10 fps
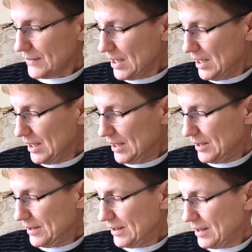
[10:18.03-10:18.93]
Uh,
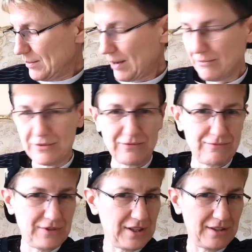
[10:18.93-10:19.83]
I, I'm
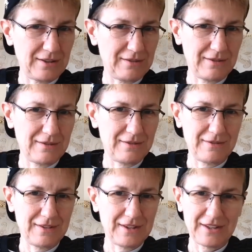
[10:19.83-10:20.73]
the
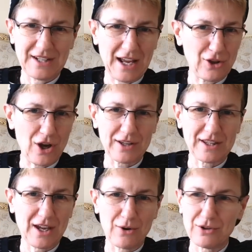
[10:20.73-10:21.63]
the dialogue and the
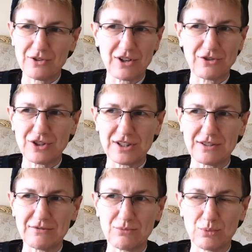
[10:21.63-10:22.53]
characters are just
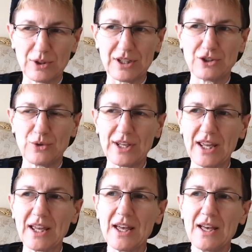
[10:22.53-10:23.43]
really
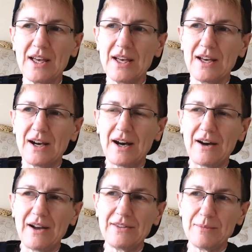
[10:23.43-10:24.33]
intriguing,
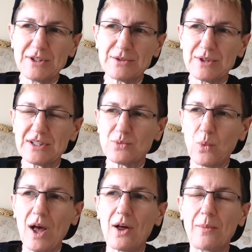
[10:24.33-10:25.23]
uh, and the mystery as
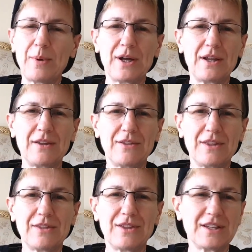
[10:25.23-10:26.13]
well. But
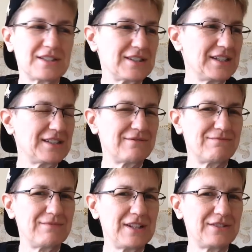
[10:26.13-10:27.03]
it's it's
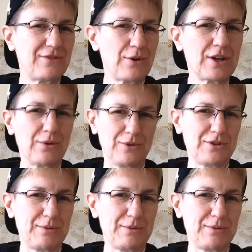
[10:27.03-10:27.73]
it's very gruesome.